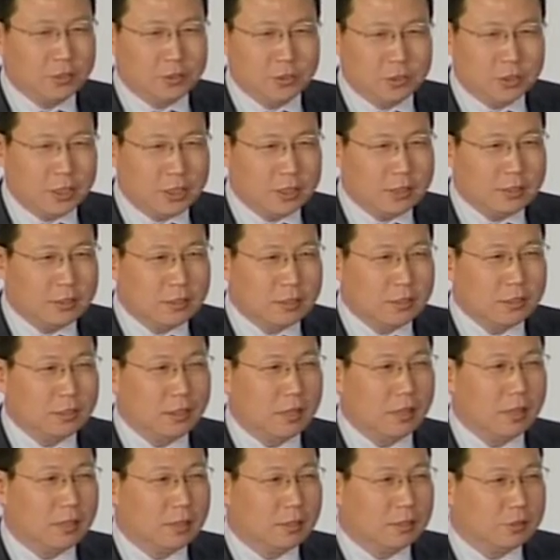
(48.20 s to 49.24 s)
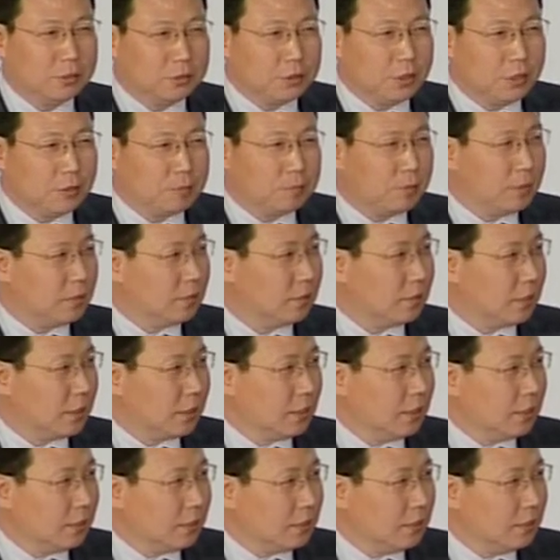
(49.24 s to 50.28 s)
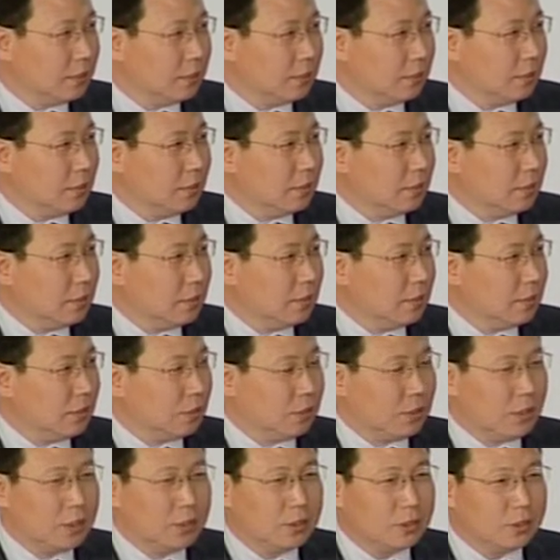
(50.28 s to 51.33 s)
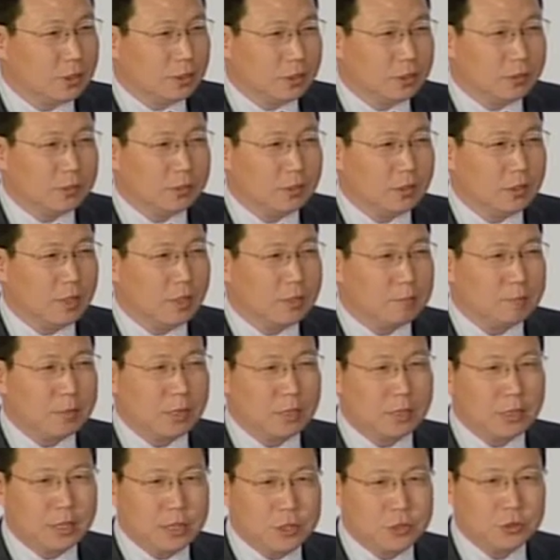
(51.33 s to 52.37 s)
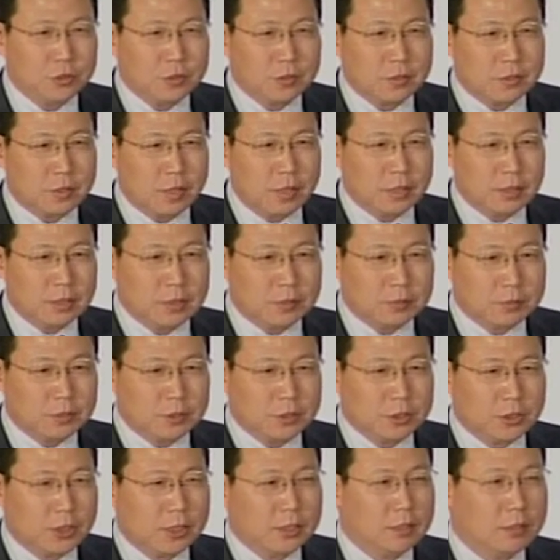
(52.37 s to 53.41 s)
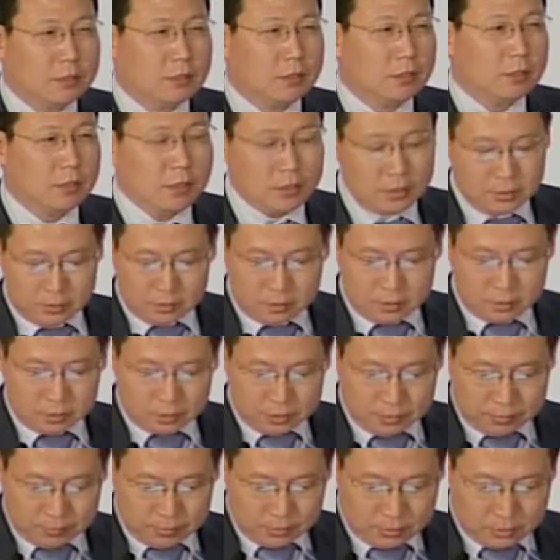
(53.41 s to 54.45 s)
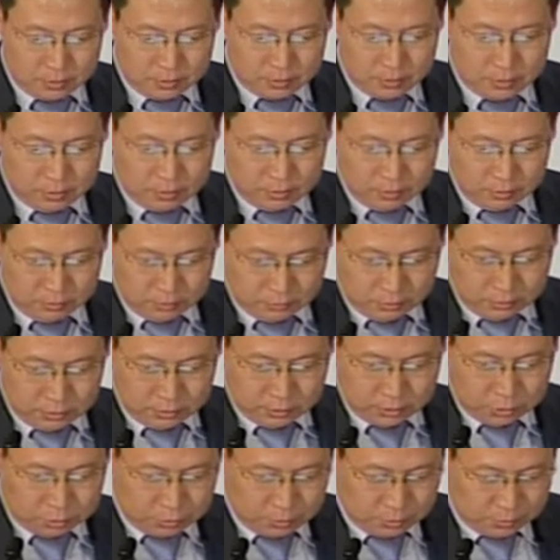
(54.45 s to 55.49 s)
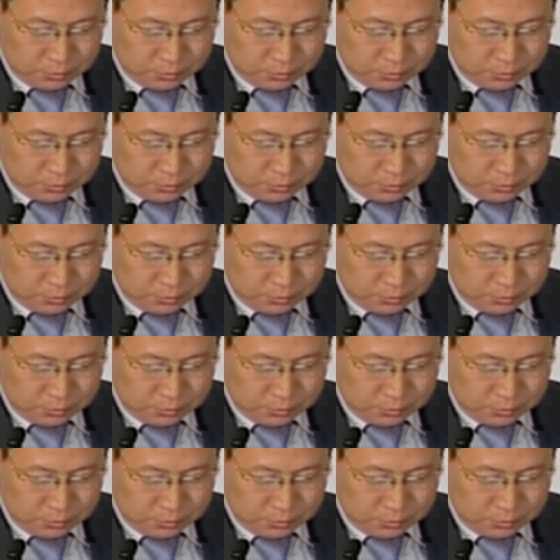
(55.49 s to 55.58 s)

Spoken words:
China and Europe together, and try to show the implications either for the China and also for the EU.